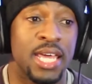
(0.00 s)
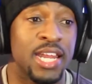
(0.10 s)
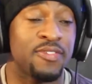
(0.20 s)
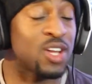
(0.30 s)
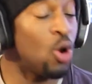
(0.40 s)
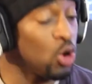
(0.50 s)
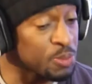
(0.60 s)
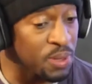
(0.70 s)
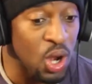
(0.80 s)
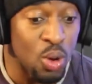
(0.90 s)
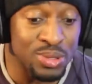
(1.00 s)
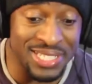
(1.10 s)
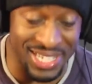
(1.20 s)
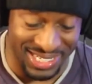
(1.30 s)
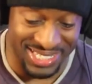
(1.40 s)
And if it goes below
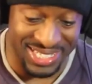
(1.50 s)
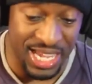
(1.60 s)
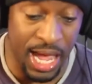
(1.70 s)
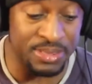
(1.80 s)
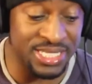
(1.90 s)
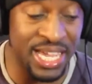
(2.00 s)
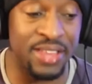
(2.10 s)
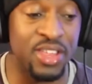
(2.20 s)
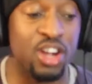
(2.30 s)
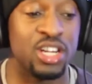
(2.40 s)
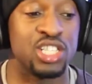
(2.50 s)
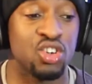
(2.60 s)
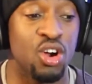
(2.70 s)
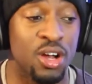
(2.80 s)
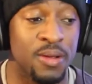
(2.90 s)
$600, I'm saying they're going to
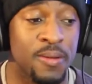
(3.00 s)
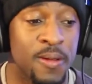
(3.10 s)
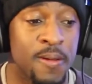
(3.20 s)
draw.